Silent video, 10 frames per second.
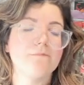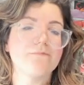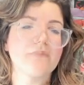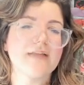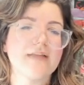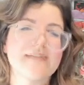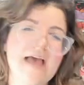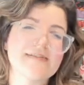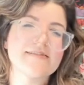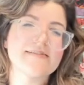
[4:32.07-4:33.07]
like,
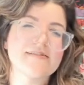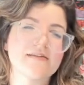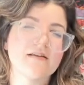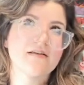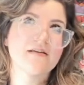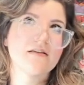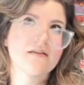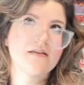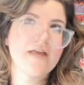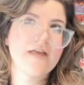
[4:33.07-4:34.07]
test
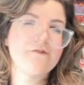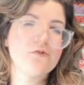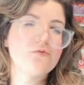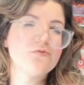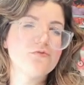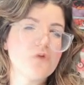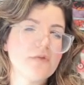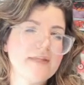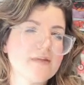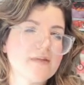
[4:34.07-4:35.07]
if you don't
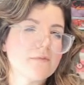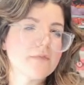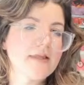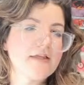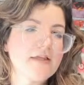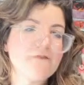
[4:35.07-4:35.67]
need them. Like, if you're